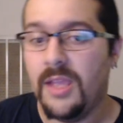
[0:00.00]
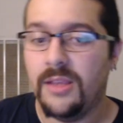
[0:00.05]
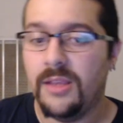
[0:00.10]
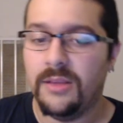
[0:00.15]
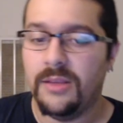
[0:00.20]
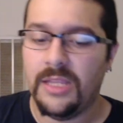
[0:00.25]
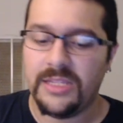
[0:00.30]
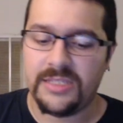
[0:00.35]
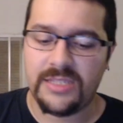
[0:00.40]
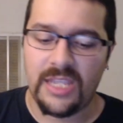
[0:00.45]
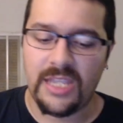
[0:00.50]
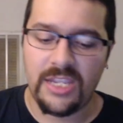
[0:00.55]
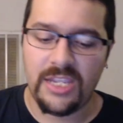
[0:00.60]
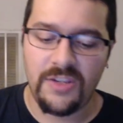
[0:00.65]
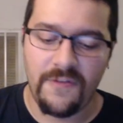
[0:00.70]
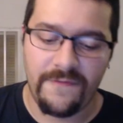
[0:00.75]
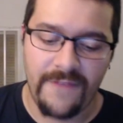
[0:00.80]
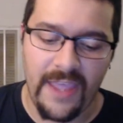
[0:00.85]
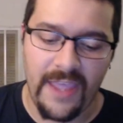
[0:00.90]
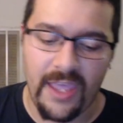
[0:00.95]
Let's say
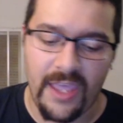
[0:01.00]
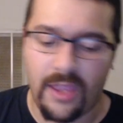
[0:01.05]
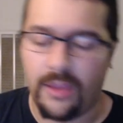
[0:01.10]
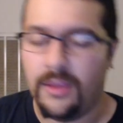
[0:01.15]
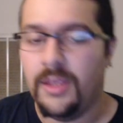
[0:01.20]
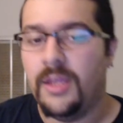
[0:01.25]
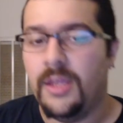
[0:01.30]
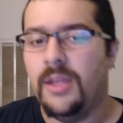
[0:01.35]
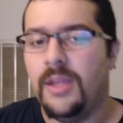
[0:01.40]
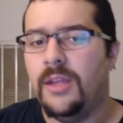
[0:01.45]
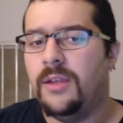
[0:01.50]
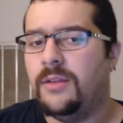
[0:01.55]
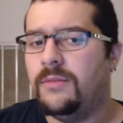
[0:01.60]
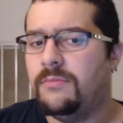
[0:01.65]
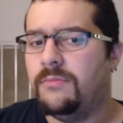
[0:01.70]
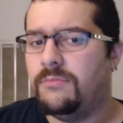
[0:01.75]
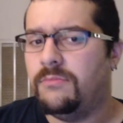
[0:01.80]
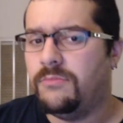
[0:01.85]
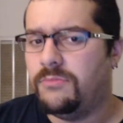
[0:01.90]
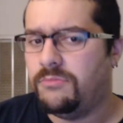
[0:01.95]
you fail.
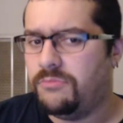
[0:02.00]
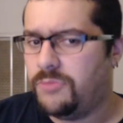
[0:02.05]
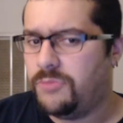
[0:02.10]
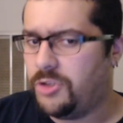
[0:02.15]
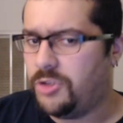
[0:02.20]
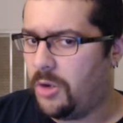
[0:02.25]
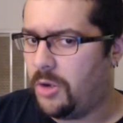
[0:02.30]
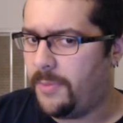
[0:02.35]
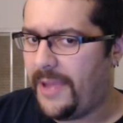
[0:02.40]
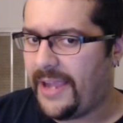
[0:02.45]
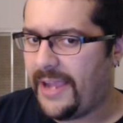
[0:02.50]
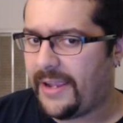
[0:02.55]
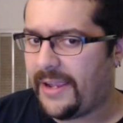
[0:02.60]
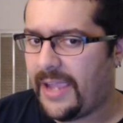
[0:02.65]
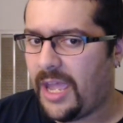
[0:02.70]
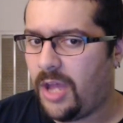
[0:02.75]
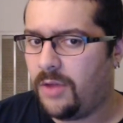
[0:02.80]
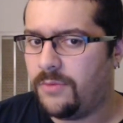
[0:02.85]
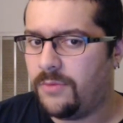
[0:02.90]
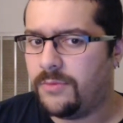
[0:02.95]
You go back
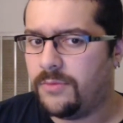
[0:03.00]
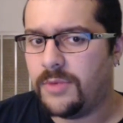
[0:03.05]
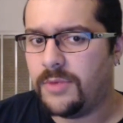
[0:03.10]
out.